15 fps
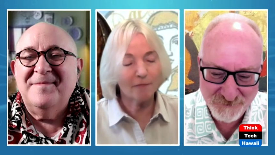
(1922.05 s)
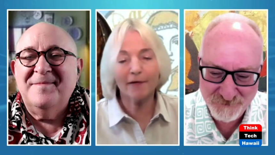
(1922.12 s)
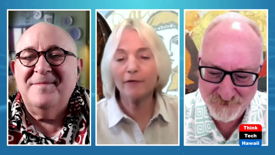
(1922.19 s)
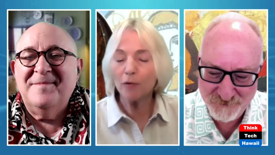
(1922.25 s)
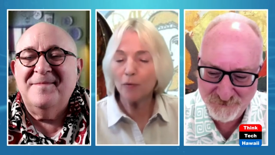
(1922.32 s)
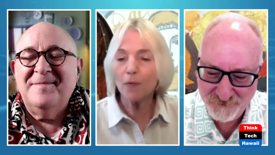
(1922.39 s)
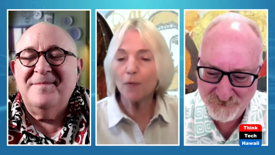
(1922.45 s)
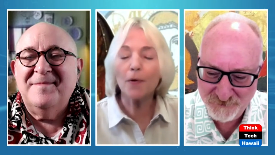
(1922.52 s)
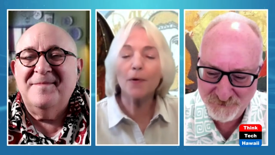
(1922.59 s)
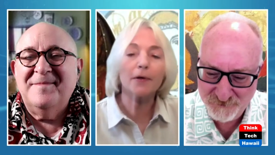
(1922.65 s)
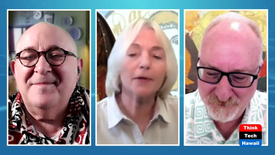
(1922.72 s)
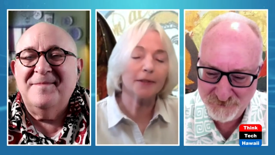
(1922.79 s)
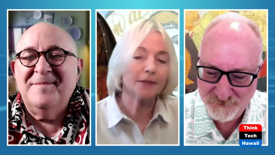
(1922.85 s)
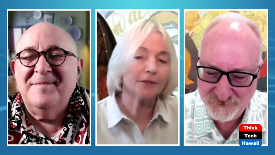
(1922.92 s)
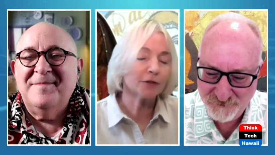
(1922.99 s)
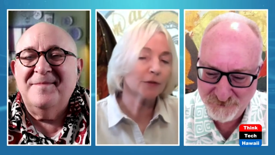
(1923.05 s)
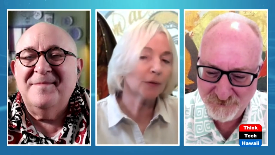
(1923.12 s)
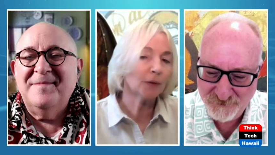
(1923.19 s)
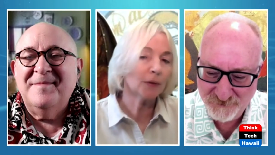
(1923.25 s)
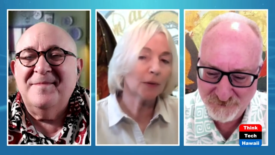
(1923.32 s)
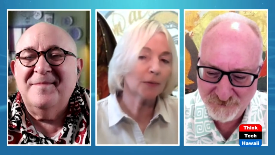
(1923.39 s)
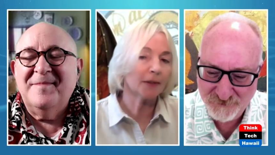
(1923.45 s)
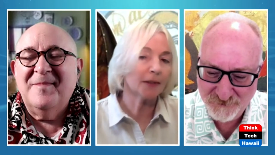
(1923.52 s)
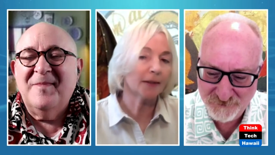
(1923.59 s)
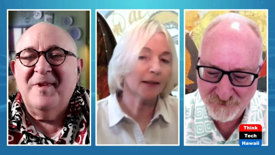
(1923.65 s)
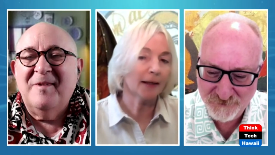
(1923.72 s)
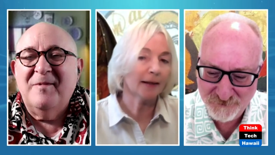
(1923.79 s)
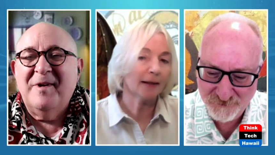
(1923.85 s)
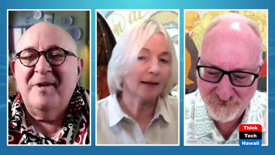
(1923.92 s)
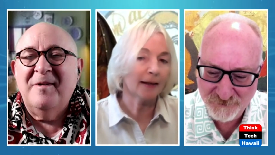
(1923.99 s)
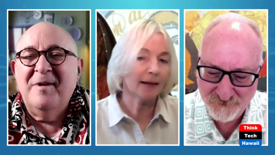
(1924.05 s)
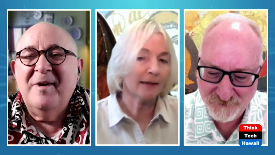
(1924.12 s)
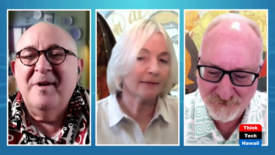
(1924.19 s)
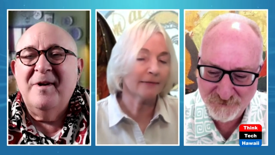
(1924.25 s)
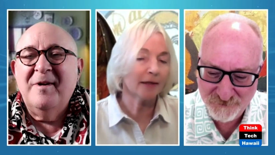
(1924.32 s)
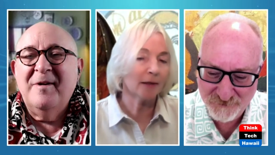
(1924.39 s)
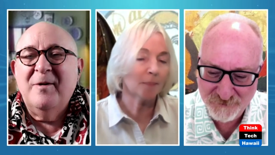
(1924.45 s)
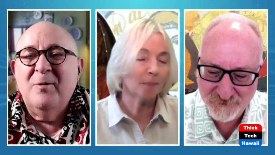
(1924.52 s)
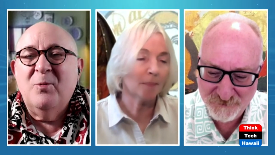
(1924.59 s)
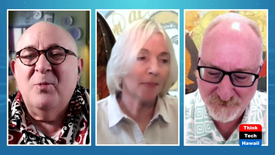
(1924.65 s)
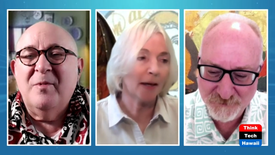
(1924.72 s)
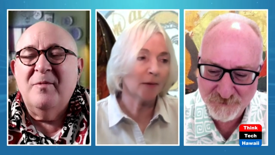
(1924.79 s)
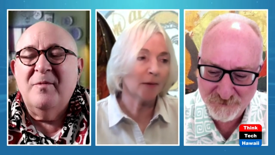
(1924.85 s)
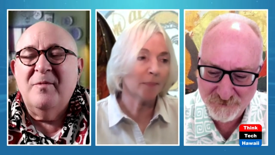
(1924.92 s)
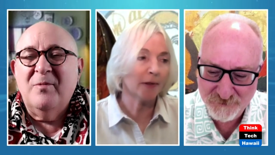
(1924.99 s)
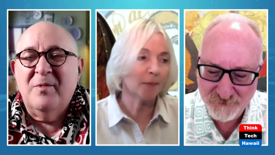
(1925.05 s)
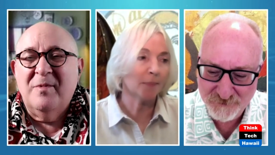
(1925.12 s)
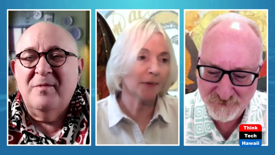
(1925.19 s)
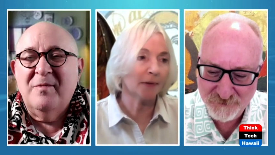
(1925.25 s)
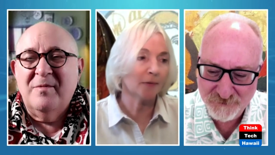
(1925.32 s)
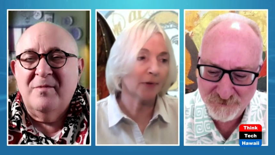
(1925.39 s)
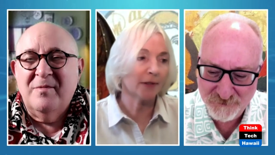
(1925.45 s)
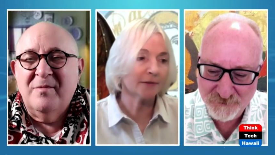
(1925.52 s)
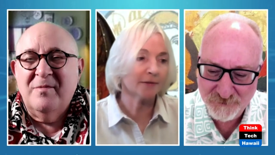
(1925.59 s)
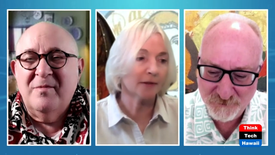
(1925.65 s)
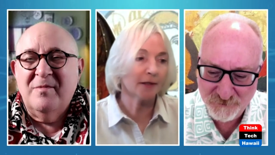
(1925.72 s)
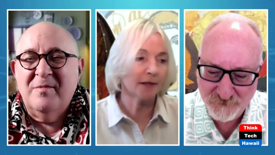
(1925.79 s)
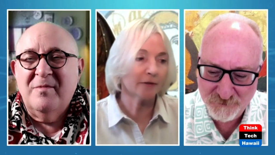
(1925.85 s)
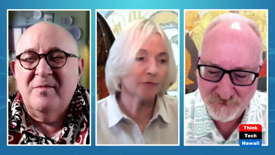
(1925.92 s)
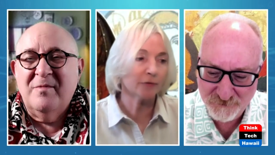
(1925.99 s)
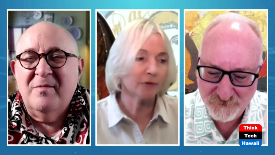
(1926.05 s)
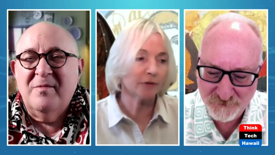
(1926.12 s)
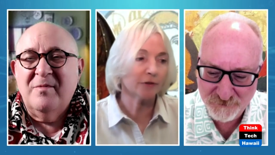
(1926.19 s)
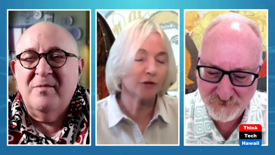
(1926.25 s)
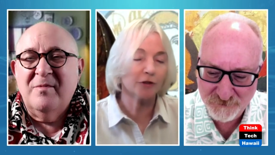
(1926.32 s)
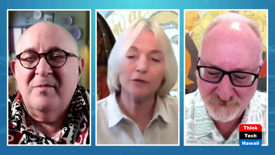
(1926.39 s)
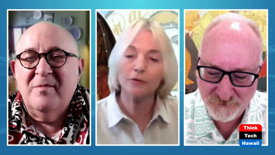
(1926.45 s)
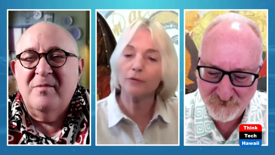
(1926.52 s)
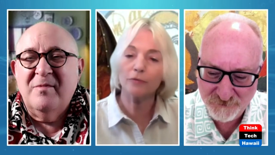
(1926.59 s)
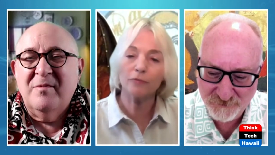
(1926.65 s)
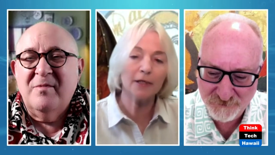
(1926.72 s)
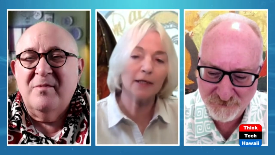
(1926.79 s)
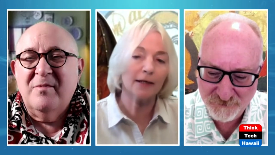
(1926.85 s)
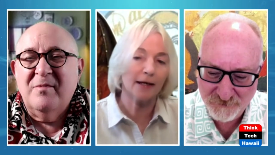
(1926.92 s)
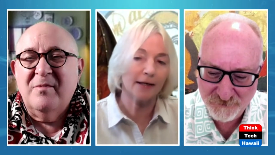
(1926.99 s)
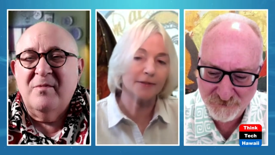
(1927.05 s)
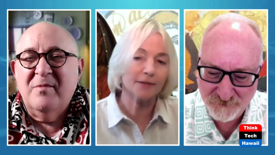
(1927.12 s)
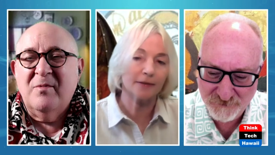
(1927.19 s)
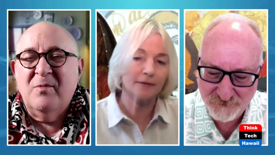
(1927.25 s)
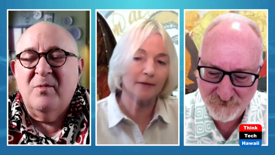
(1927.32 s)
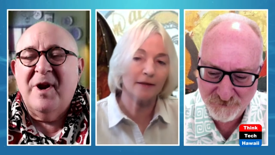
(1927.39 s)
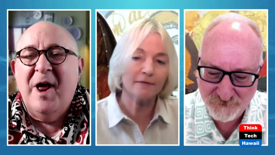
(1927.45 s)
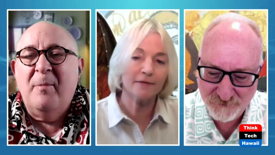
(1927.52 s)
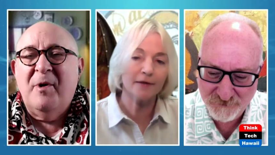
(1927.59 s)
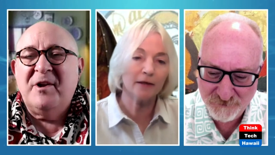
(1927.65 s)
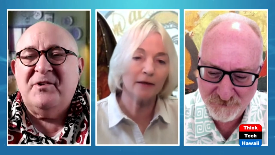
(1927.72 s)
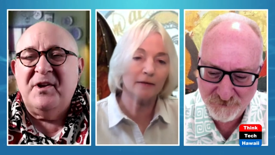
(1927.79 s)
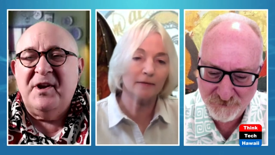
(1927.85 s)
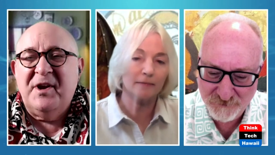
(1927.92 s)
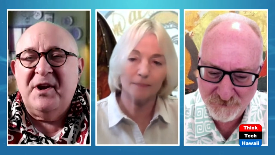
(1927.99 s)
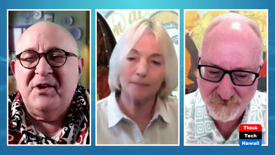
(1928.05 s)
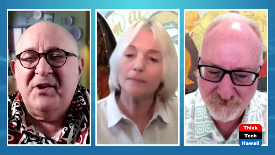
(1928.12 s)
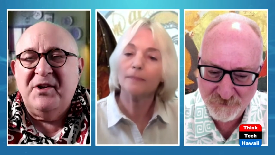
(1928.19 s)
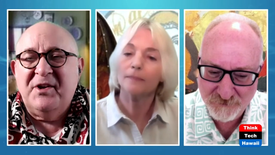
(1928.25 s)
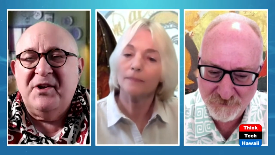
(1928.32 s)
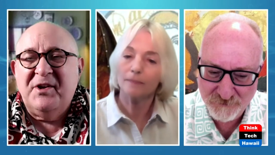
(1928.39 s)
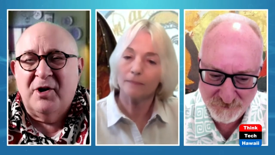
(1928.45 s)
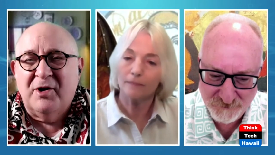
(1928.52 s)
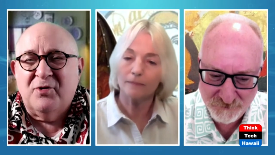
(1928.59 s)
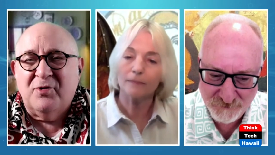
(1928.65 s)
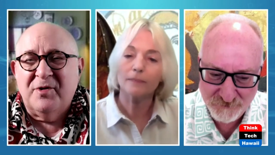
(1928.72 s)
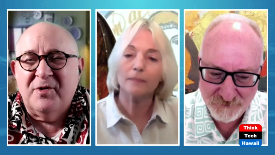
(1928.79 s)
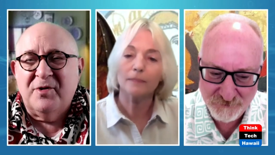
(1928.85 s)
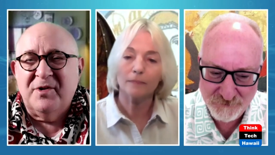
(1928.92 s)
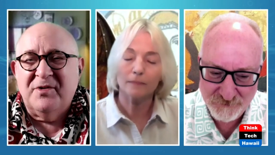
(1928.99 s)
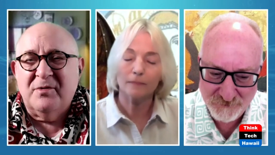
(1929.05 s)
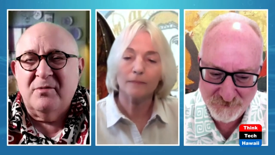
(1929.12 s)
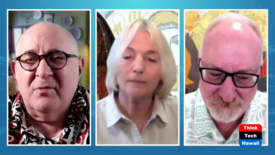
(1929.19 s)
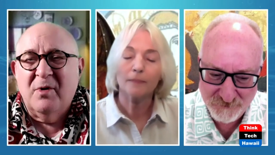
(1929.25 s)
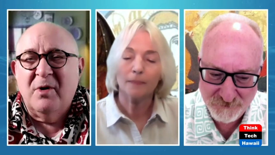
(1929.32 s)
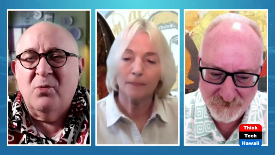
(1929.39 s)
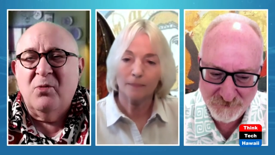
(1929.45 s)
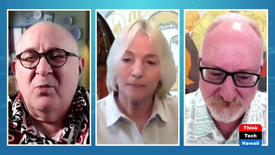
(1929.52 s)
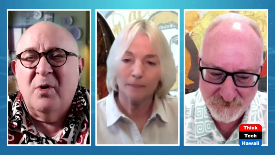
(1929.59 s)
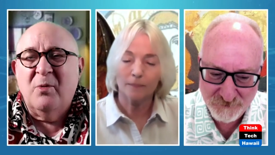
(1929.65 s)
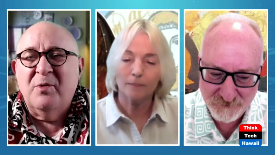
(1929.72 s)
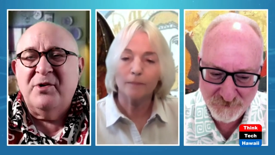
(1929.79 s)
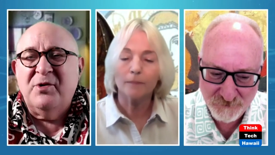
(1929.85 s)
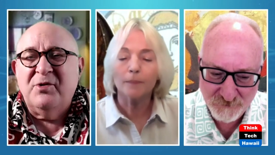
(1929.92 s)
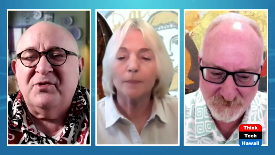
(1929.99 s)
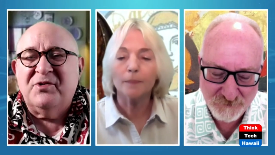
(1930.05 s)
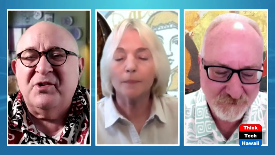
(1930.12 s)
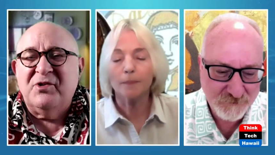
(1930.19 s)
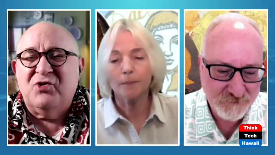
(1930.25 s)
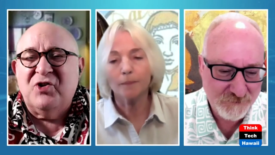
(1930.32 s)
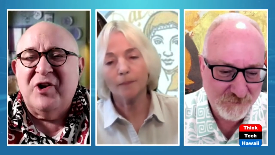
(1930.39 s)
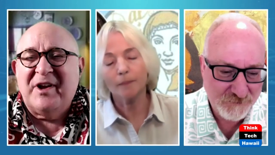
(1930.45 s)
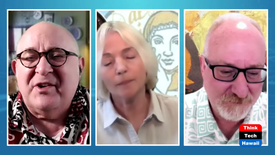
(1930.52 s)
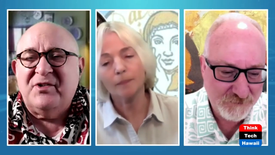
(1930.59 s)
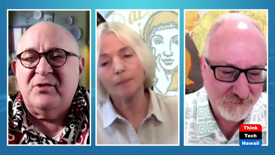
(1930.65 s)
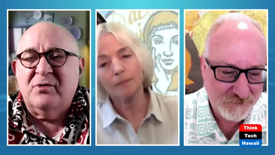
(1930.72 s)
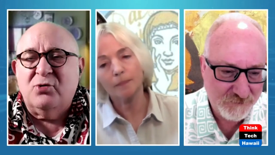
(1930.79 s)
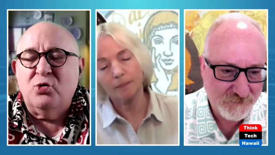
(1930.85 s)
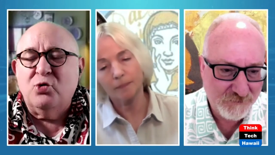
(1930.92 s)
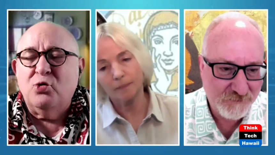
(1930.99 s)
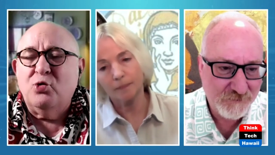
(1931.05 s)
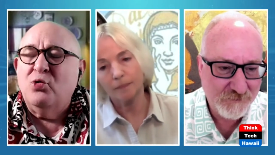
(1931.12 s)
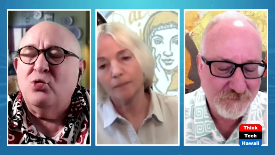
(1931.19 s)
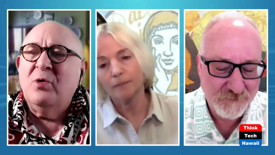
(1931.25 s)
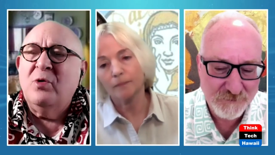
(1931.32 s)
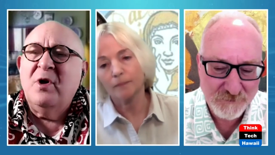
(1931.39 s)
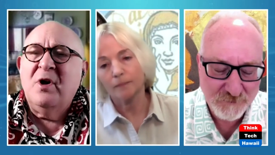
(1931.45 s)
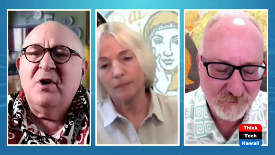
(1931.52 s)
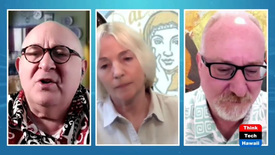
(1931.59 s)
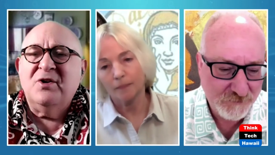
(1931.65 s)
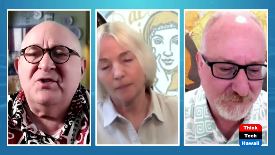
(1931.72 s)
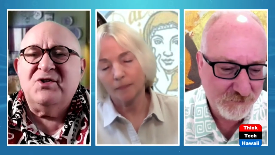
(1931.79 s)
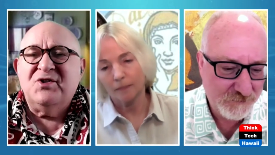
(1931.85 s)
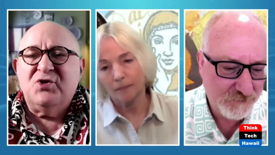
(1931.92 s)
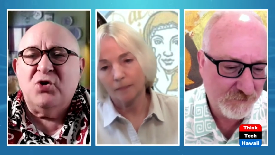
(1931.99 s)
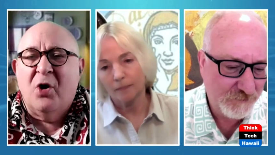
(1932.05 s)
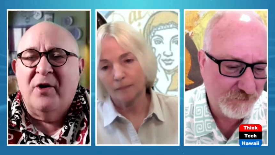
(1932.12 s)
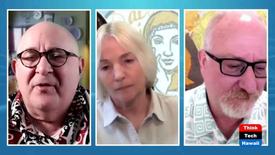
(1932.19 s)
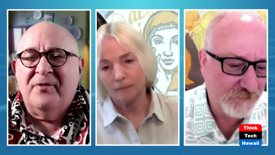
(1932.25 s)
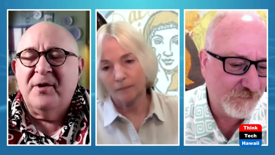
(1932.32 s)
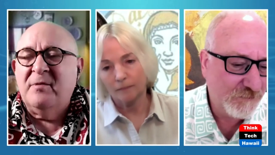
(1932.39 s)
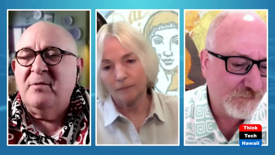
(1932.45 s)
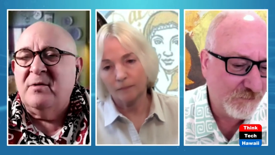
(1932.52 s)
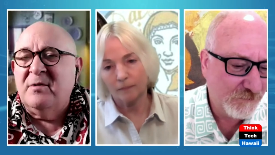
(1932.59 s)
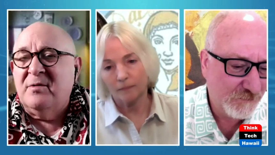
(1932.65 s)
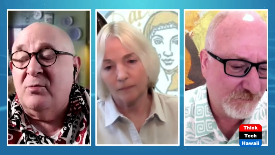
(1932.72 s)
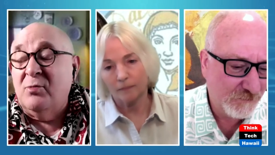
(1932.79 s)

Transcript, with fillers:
Speaker 1: the very word is so loaded. And I think many people in Western countries just don't realize
Speaker 2: it. Well, how about the Eastern countries? What would you suggest to soften